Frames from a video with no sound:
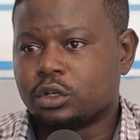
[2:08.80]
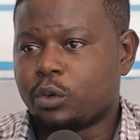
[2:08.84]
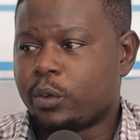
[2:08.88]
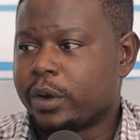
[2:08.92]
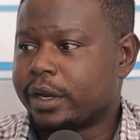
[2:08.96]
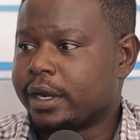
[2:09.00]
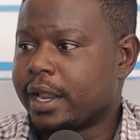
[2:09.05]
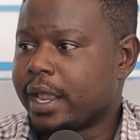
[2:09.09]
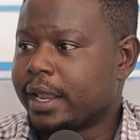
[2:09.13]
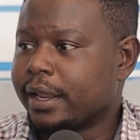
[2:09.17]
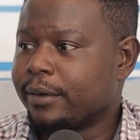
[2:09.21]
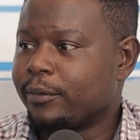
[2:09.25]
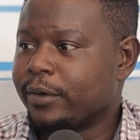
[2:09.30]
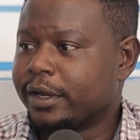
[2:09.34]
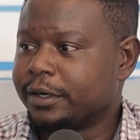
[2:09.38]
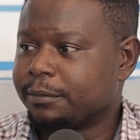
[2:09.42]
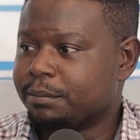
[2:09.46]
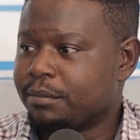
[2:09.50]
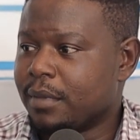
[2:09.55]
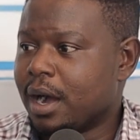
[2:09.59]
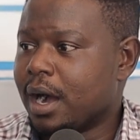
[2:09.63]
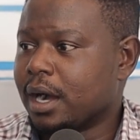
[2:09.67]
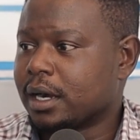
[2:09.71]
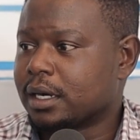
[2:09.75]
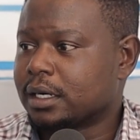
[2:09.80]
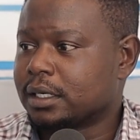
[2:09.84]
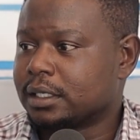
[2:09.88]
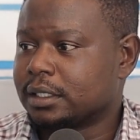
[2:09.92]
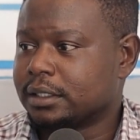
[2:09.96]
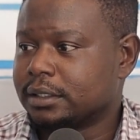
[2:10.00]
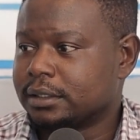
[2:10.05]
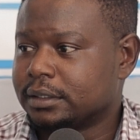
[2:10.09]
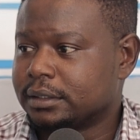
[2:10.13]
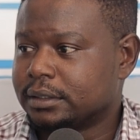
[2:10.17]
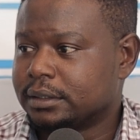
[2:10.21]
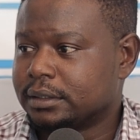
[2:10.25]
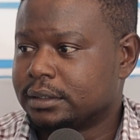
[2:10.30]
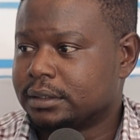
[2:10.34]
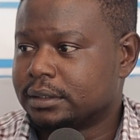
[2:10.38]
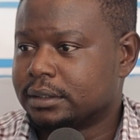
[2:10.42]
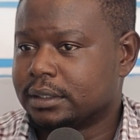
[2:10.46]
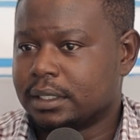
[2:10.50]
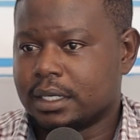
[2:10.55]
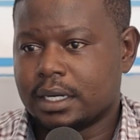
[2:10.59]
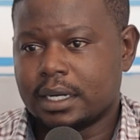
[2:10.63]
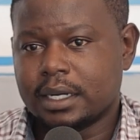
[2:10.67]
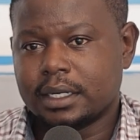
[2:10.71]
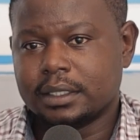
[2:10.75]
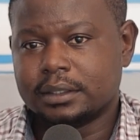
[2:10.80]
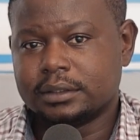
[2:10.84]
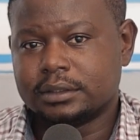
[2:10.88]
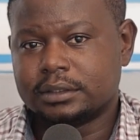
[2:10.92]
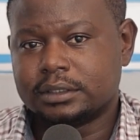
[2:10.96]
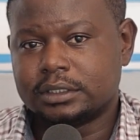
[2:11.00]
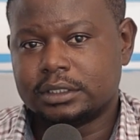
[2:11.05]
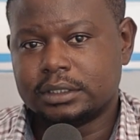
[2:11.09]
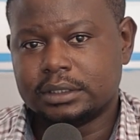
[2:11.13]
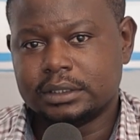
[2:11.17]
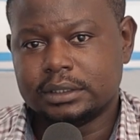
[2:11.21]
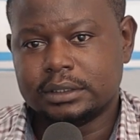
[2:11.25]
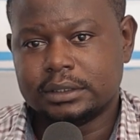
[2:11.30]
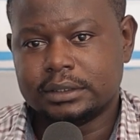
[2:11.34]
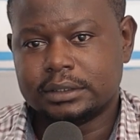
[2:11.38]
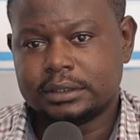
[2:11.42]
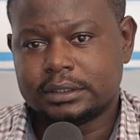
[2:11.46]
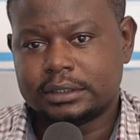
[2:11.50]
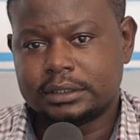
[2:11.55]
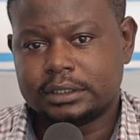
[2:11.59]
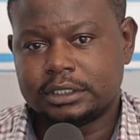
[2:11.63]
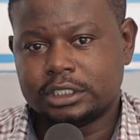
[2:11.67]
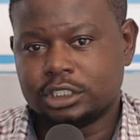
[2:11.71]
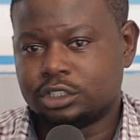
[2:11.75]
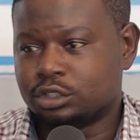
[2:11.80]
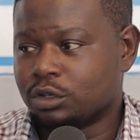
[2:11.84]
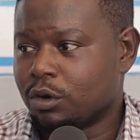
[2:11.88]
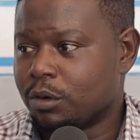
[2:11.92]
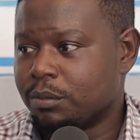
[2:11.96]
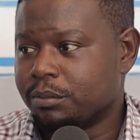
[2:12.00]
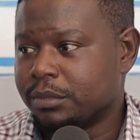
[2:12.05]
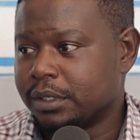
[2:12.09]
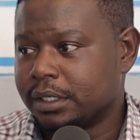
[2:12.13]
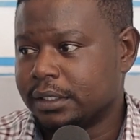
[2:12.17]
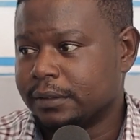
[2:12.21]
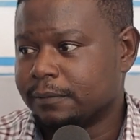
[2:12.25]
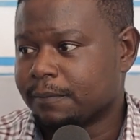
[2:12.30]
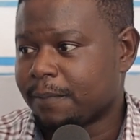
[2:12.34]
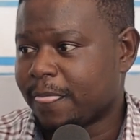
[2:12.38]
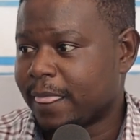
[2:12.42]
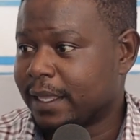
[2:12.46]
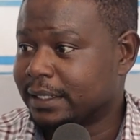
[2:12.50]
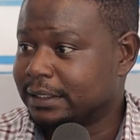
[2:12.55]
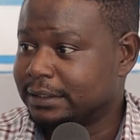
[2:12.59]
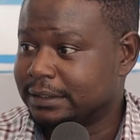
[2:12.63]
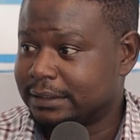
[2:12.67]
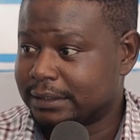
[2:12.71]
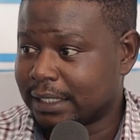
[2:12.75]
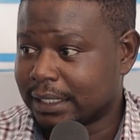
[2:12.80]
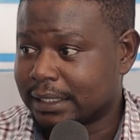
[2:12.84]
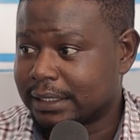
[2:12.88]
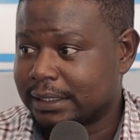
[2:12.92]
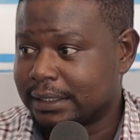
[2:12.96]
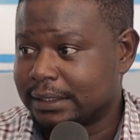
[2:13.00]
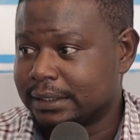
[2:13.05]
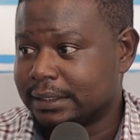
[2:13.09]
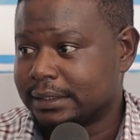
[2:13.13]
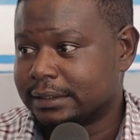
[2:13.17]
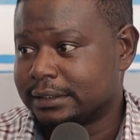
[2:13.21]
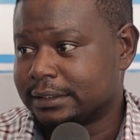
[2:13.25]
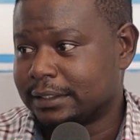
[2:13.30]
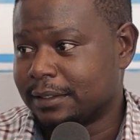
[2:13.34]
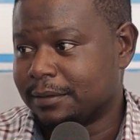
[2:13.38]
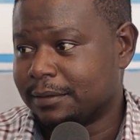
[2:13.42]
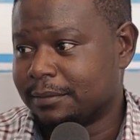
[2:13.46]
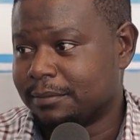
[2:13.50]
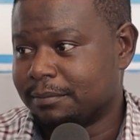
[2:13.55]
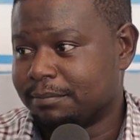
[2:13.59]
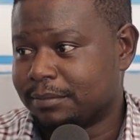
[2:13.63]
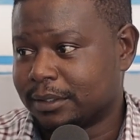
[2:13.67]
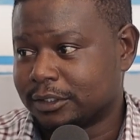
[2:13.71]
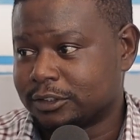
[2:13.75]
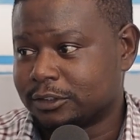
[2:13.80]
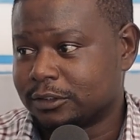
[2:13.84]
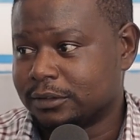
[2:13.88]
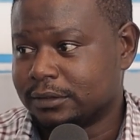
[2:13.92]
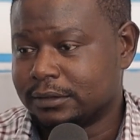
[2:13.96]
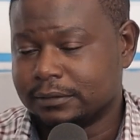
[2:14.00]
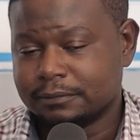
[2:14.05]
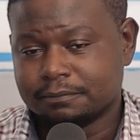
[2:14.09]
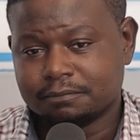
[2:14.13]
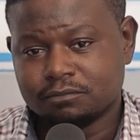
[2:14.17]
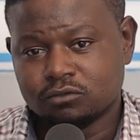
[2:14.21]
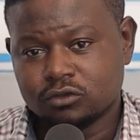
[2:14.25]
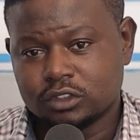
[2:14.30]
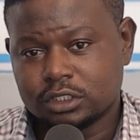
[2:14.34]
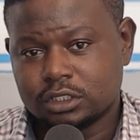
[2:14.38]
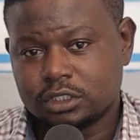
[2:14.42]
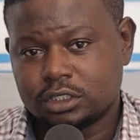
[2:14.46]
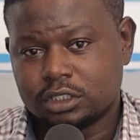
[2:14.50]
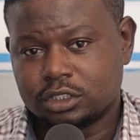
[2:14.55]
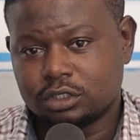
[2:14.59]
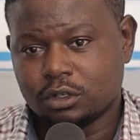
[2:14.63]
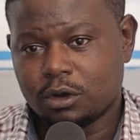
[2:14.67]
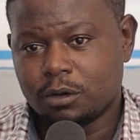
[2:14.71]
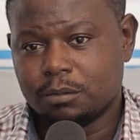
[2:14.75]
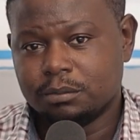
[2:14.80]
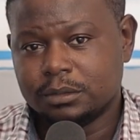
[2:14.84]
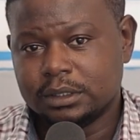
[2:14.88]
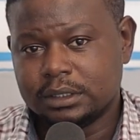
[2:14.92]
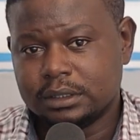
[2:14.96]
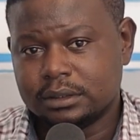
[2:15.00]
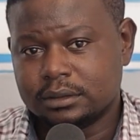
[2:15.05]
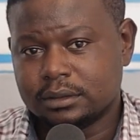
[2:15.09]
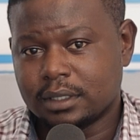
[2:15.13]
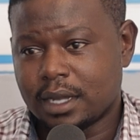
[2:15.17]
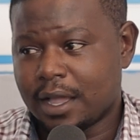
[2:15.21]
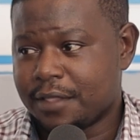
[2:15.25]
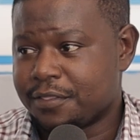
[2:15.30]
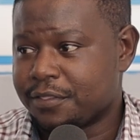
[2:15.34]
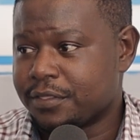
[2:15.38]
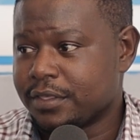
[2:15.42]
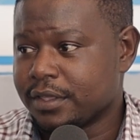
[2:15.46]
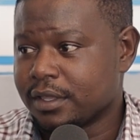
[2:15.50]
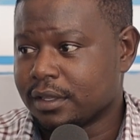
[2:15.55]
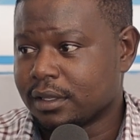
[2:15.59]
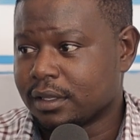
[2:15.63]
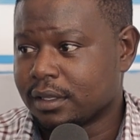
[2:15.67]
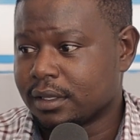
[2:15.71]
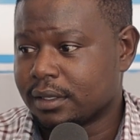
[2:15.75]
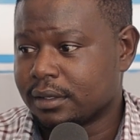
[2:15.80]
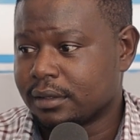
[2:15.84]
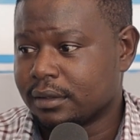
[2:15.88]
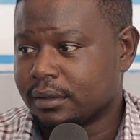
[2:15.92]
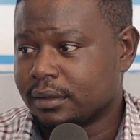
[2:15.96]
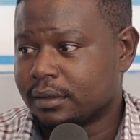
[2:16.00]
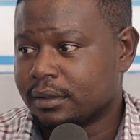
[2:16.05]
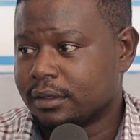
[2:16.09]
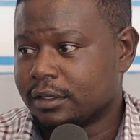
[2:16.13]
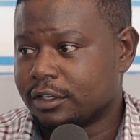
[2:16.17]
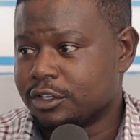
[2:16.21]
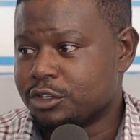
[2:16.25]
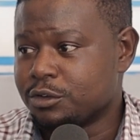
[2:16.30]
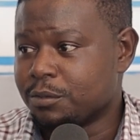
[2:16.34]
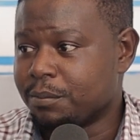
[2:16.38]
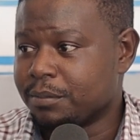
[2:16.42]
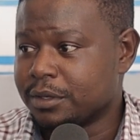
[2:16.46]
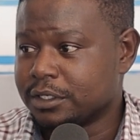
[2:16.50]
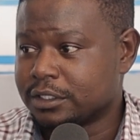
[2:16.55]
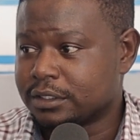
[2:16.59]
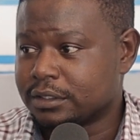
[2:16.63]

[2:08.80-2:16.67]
So when I went back, she told me exactly the same person. She told me, I think you